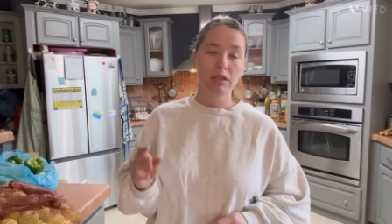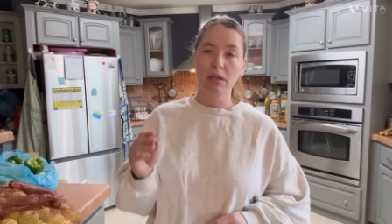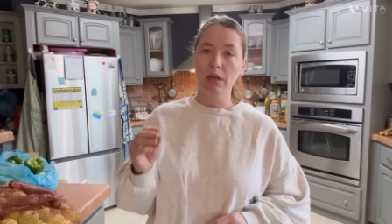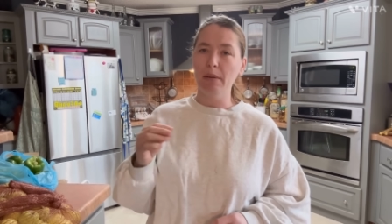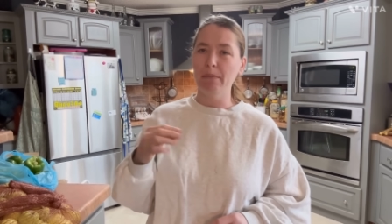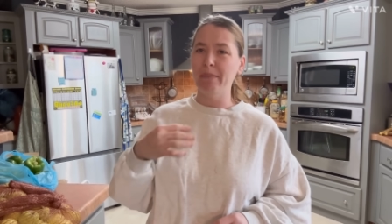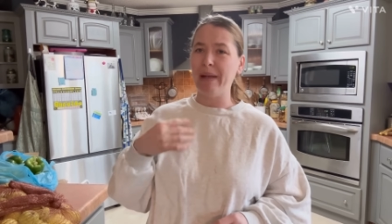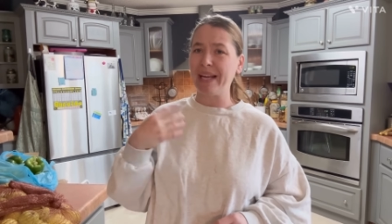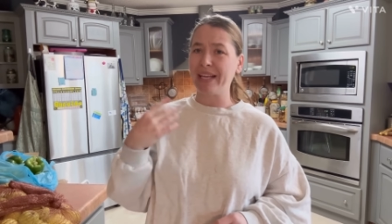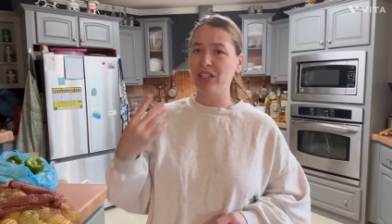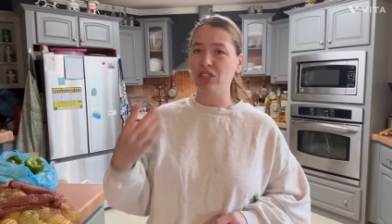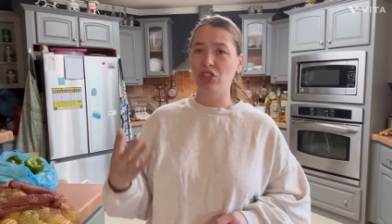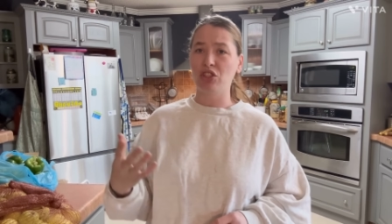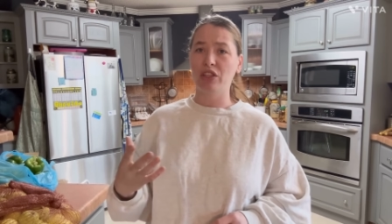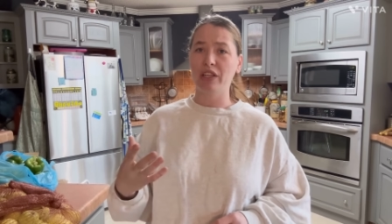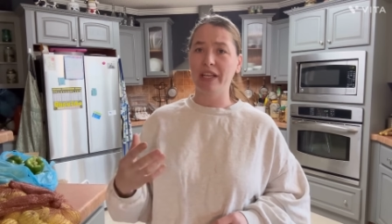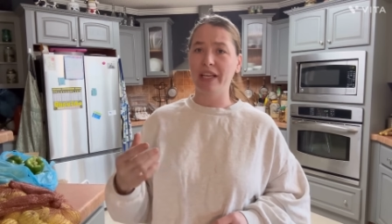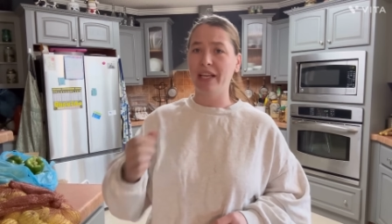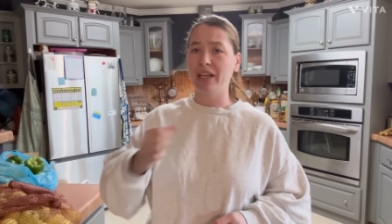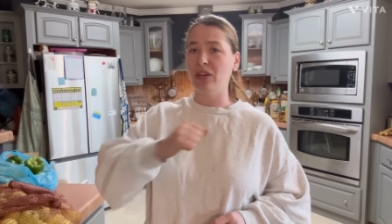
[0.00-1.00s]
Making sure
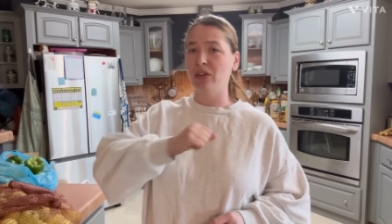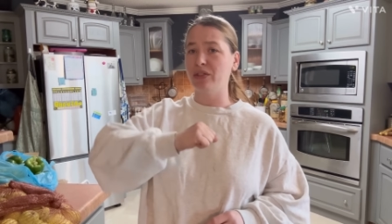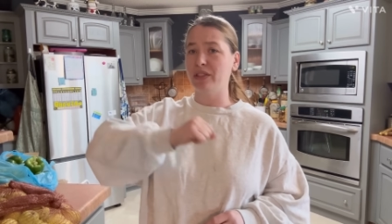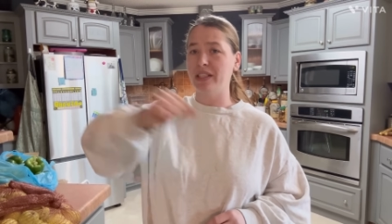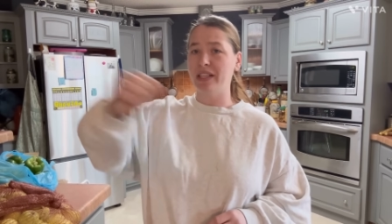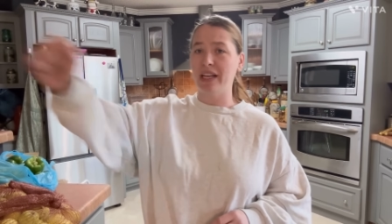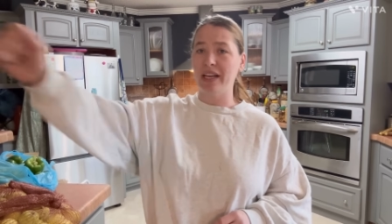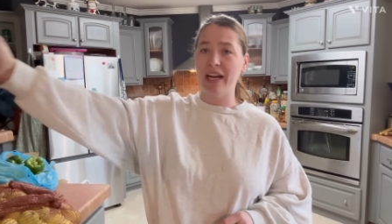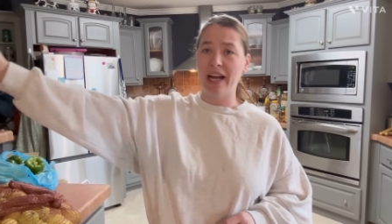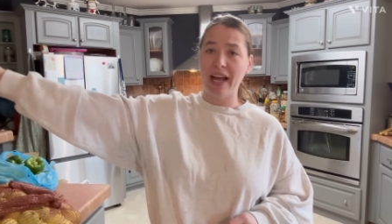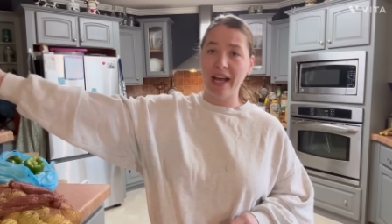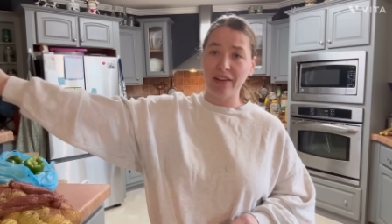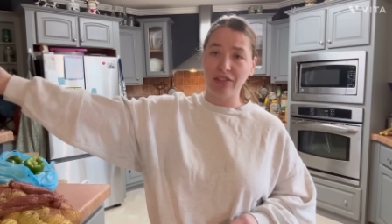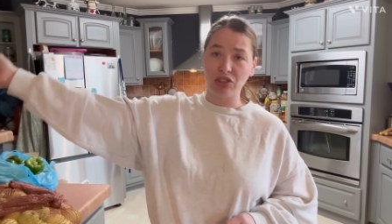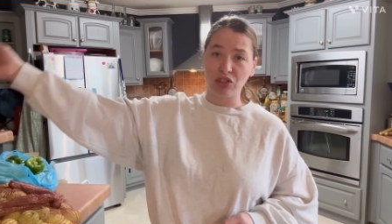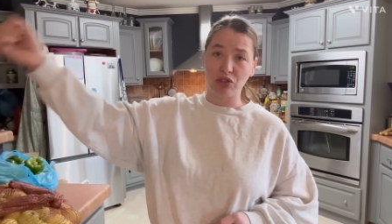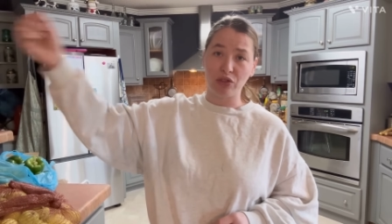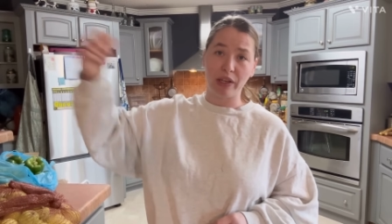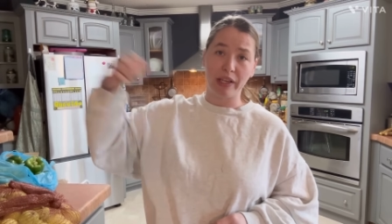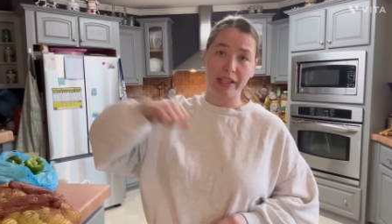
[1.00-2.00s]
it heals and that I have
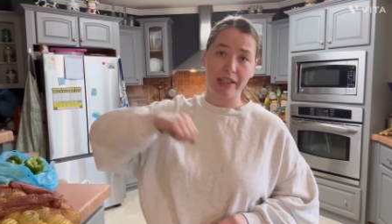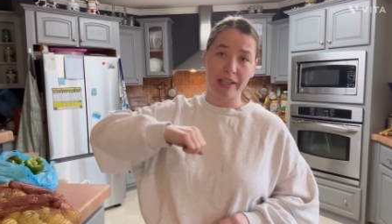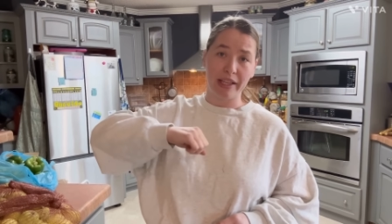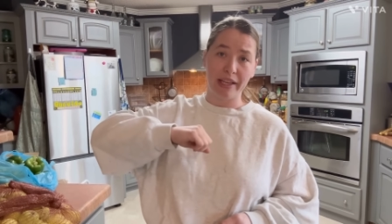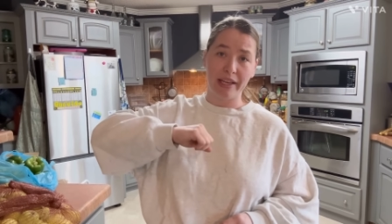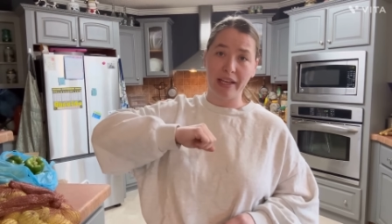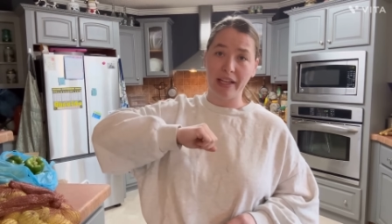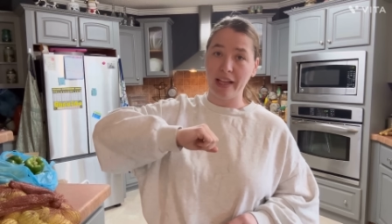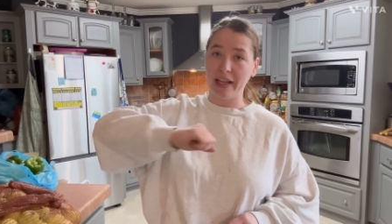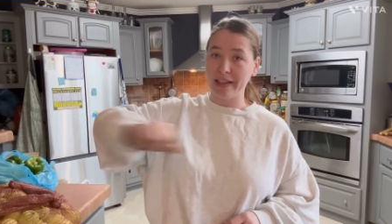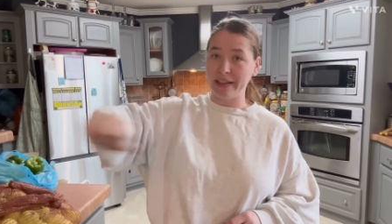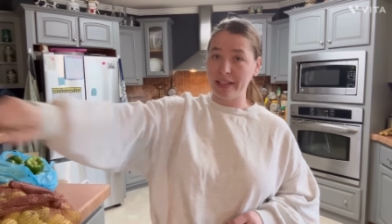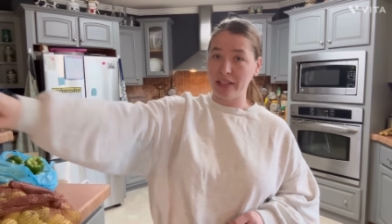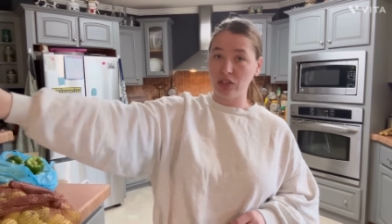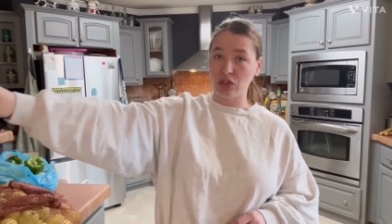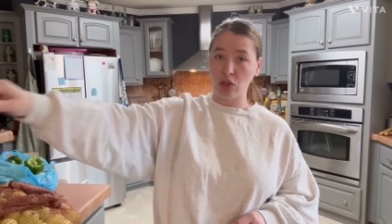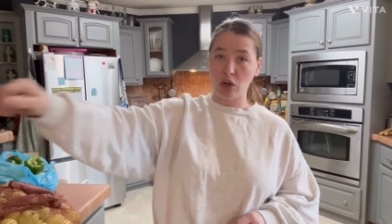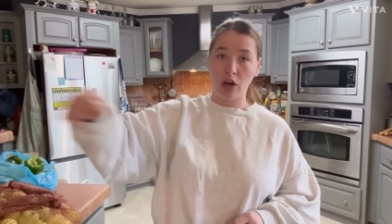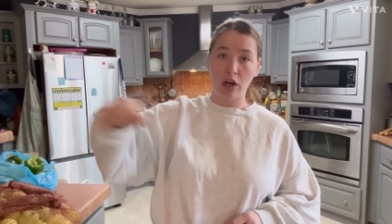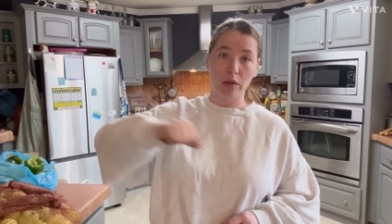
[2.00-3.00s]
strength in it, like this
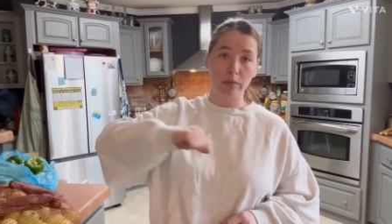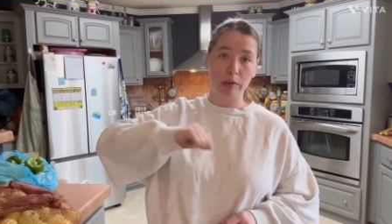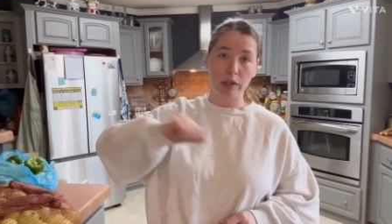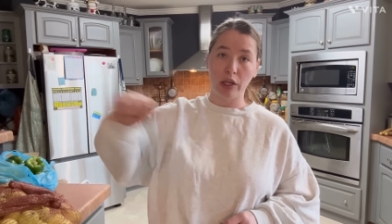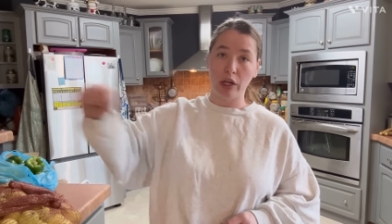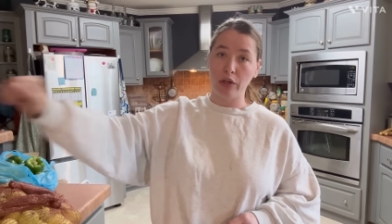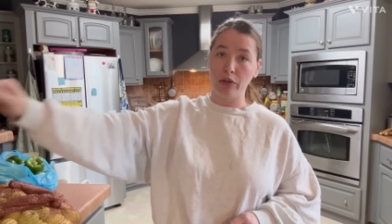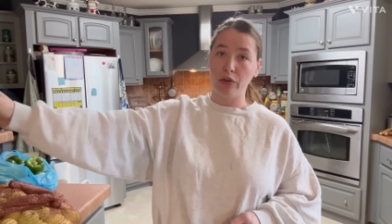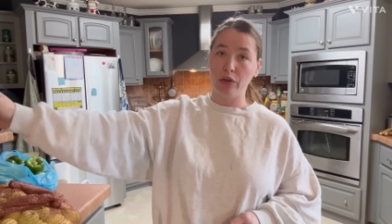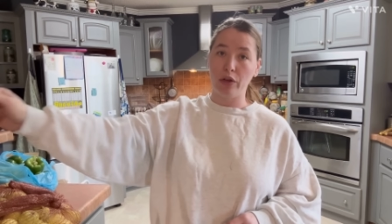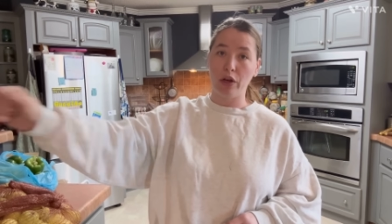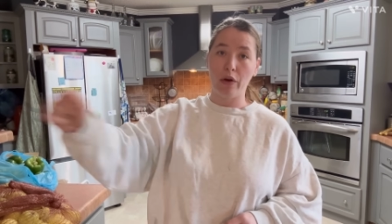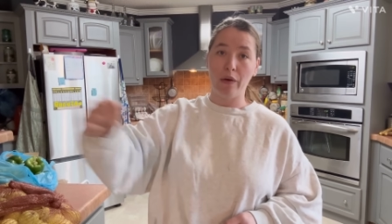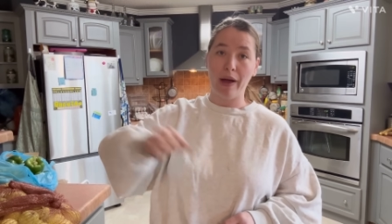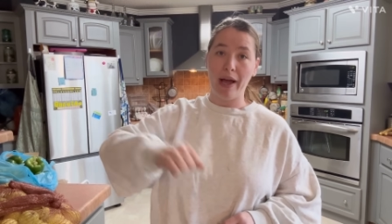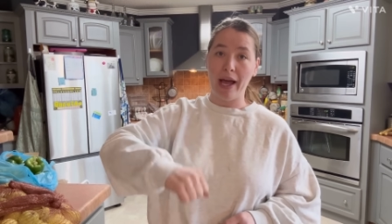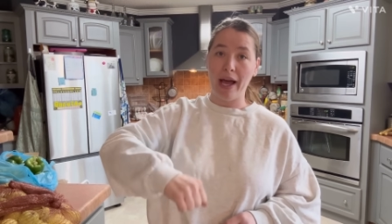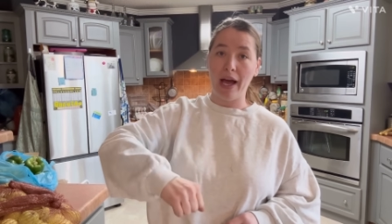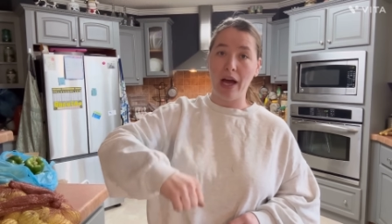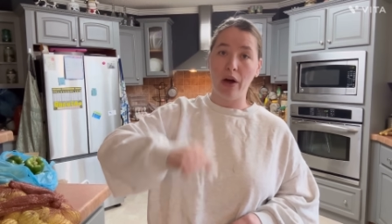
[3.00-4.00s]
arm, you go
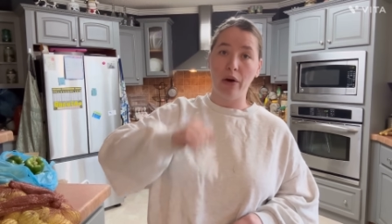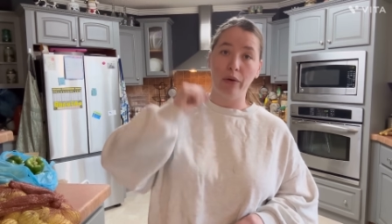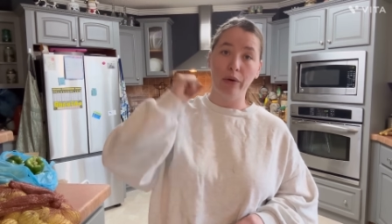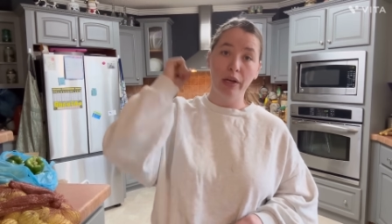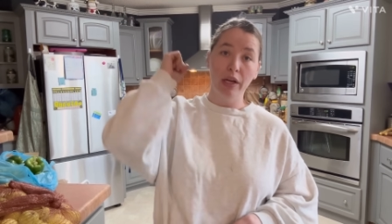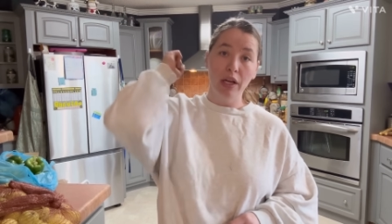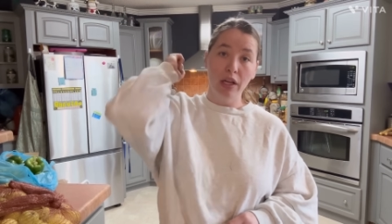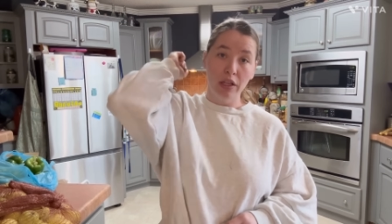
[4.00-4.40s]
out.